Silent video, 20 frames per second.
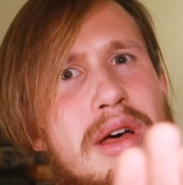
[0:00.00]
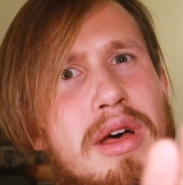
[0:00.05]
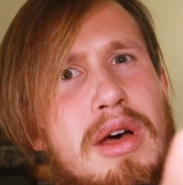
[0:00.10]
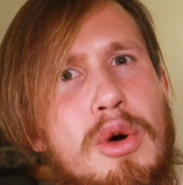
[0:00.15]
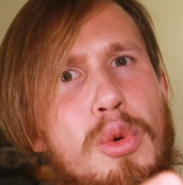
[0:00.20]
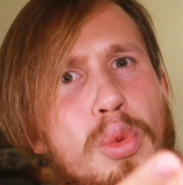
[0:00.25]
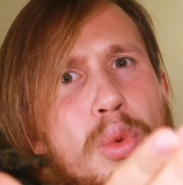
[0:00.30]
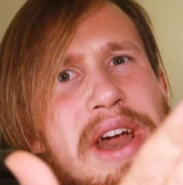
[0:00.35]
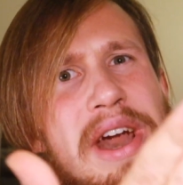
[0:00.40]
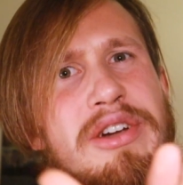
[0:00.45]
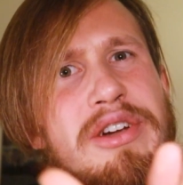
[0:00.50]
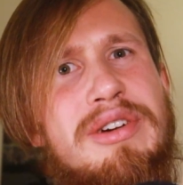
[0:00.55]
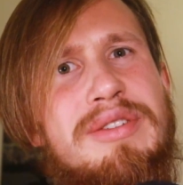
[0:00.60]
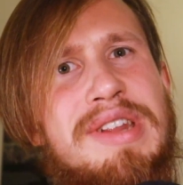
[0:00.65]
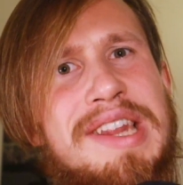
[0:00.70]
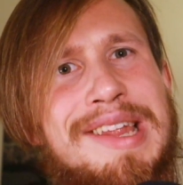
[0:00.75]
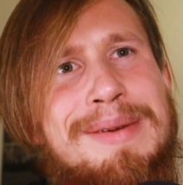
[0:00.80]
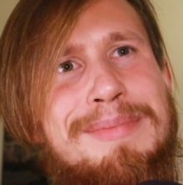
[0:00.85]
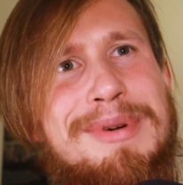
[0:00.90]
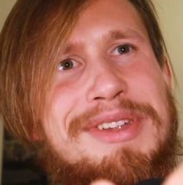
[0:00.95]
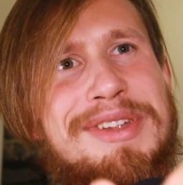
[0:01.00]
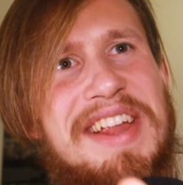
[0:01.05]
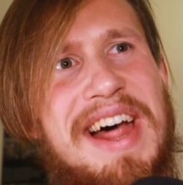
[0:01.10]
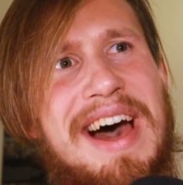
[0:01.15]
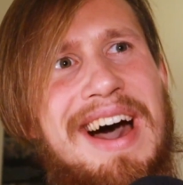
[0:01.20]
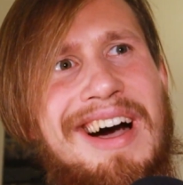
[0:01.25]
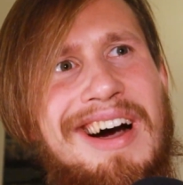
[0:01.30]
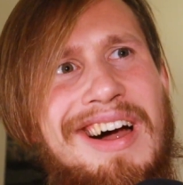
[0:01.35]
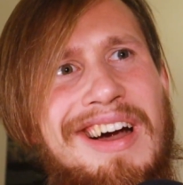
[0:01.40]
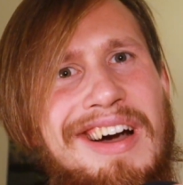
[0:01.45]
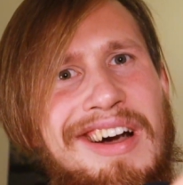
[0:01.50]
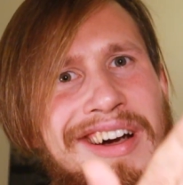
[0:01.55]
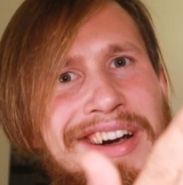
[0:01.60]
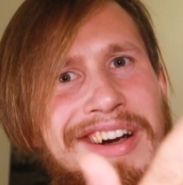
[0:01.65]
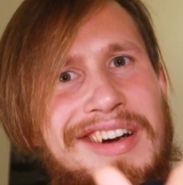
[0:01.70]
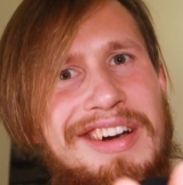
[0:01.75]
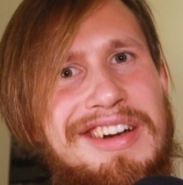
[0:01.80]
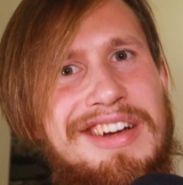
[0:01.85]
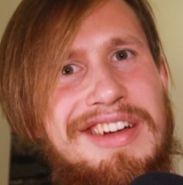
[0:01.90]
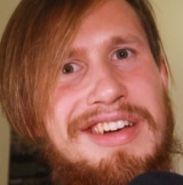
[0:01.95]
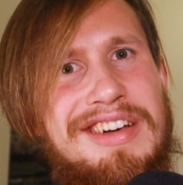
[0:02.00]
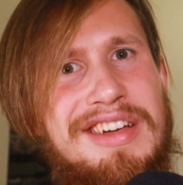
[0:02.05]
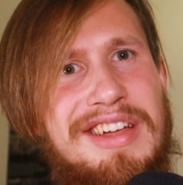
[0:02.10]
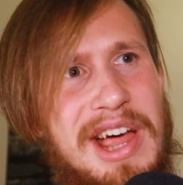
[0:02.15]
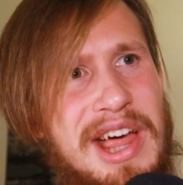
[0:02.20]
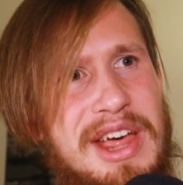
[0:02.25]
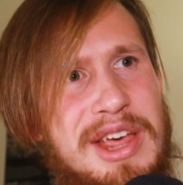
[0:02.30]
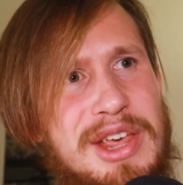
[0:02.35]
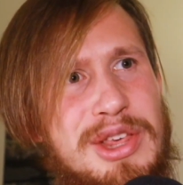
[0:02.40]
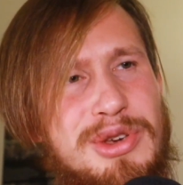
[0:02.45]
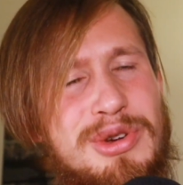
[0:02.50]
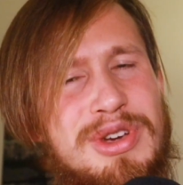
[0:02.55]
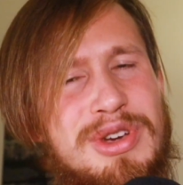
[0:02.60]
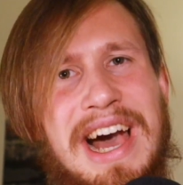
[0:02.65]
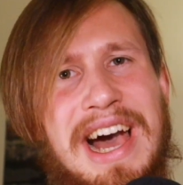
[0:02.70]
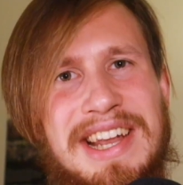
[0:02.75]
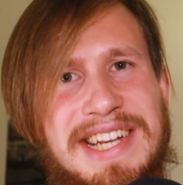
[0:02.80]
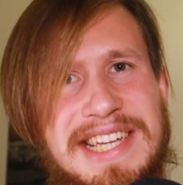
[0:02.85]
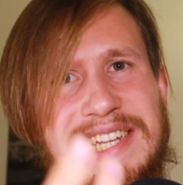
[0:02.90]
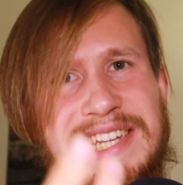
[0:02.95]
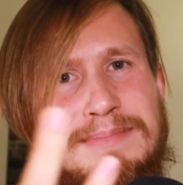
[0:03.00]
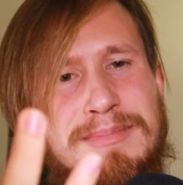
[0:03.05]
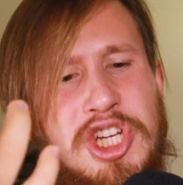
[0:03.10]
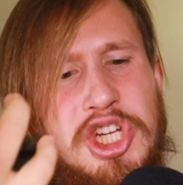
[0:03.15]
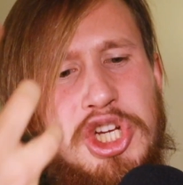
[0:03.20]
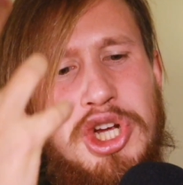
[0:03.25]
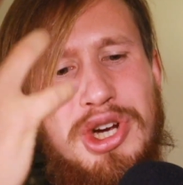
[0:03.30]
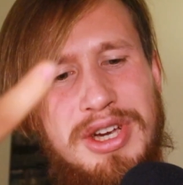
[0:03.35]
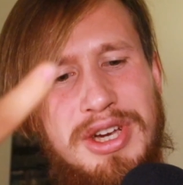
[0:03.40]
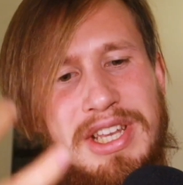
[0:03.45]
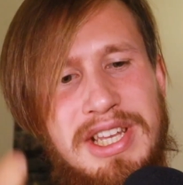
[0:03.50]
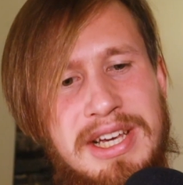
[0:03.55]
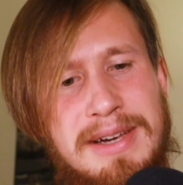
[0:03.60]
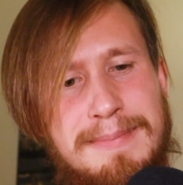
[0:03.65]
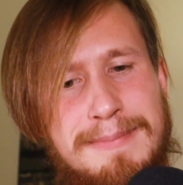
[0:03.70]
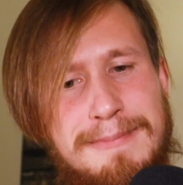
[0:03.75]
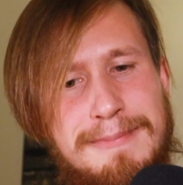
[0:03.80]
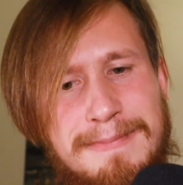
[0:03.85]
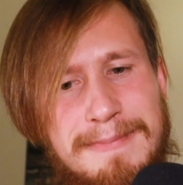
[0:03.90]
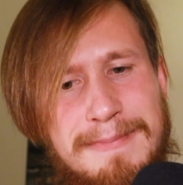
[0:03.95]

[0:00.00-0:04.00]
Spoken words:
where those limits are. You can't enjoy them